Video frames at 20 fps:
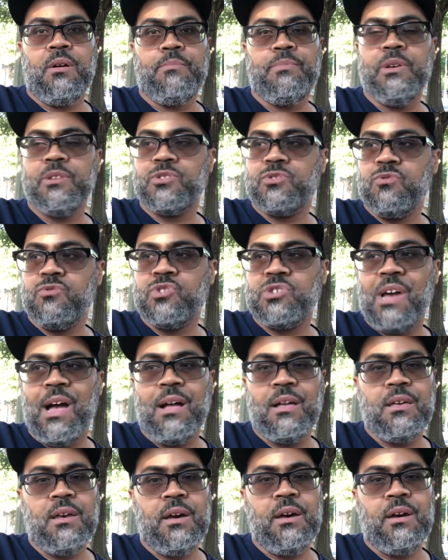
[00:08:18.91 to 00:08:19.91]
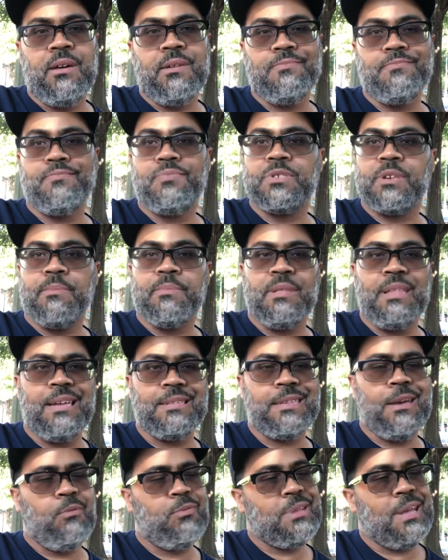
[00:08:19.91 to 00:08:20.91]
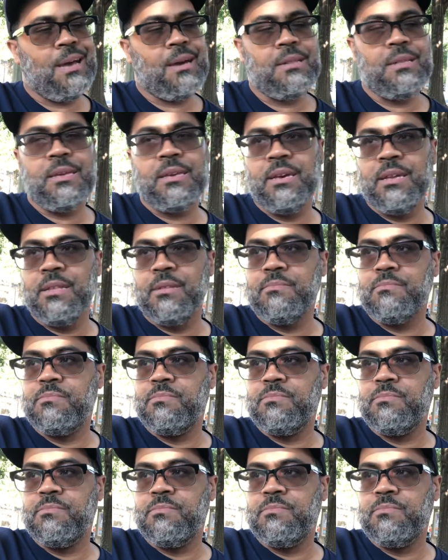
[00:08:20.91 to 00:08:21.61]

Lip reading: Pistol, shotgun, something like that. We're not going to get